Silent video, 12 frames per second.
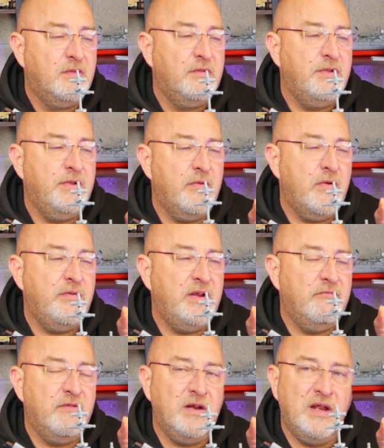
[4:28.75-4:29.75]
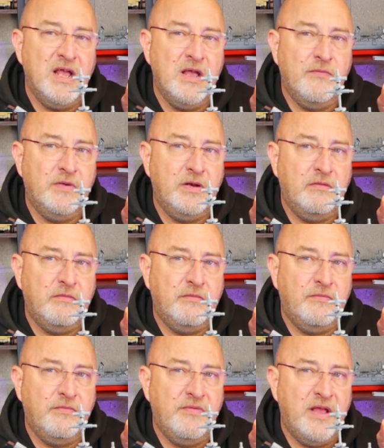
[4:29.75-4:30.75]
you only really have
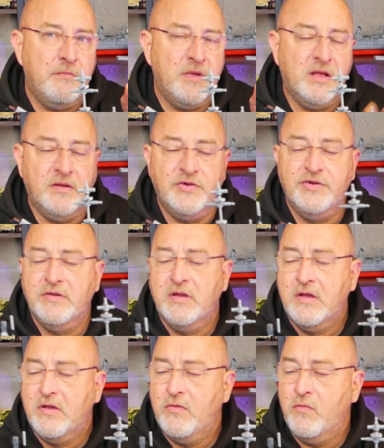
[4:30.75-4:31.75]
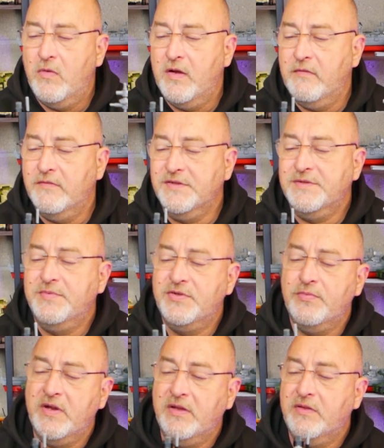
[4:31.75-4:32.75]
that much, whereas
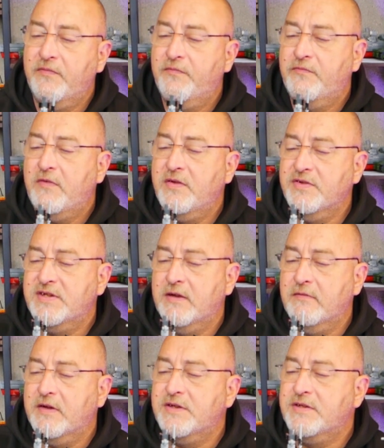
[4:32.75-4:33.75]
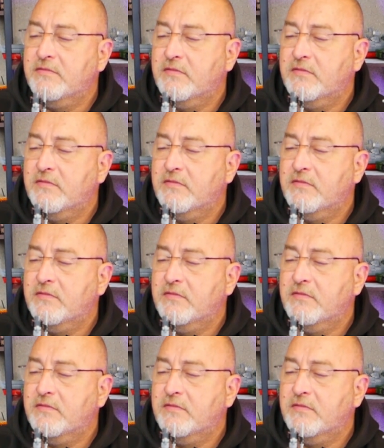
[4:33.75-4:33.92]
between the front turret